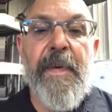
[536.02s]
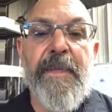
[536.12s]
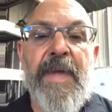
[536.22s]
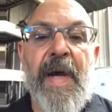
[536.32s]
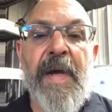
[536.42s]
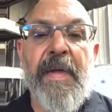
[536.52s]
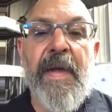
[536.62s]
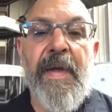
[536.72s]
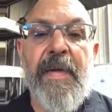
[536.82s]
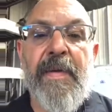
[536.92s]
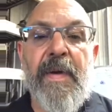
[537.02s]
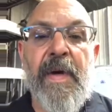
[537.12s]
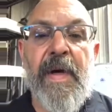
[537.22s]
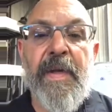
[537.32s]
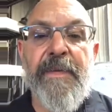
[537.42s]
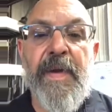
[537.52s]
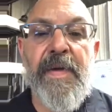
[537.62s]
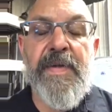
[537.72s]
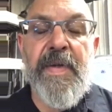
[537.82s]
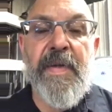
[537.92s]
dial in all of
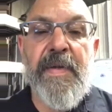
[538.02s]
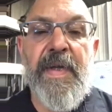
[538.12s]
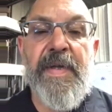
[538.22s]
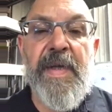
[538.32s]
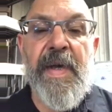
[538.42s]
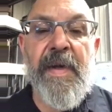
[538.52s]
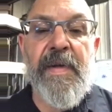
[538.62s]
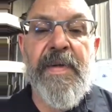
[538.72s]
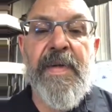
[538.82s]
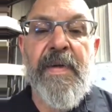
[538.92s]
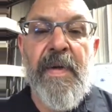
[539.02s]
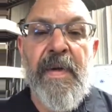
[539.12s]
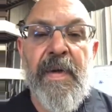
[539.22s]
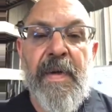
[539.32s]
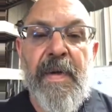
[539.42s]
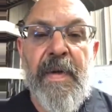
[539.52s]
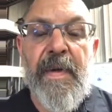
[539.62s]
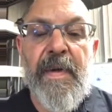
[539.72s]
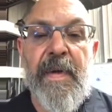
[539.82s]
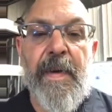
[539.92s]
those little details,
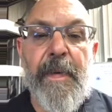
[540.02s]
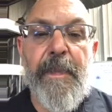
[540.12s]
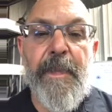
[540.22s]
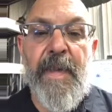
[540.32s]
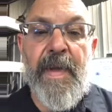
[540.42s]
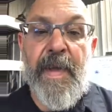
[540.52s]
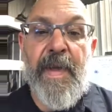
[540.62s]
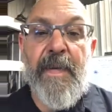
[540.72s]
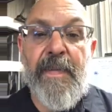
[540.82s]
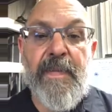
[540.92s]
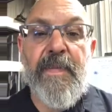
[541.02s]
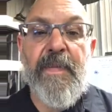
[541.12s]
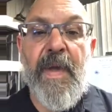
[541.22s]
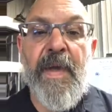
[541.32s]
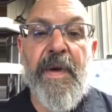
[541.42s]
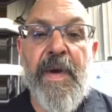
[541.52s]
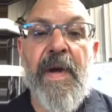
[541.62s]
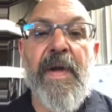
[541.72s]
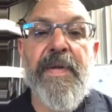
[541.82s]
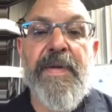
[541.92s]
and then in
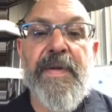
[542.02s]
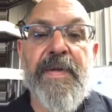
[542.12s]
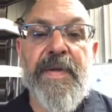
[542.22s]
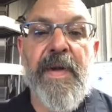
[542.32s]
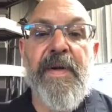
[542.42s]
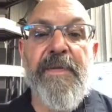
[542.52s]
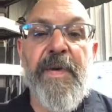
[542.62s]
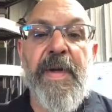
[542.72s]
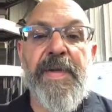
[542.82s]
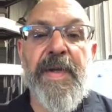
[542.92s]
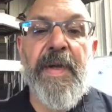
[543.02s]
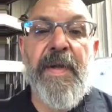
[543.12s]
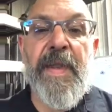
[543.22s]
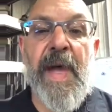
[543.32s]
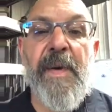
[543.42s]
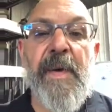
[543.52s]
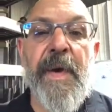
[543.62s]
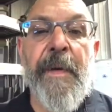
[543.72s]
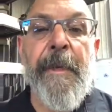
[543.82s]
earnest start finishing that one.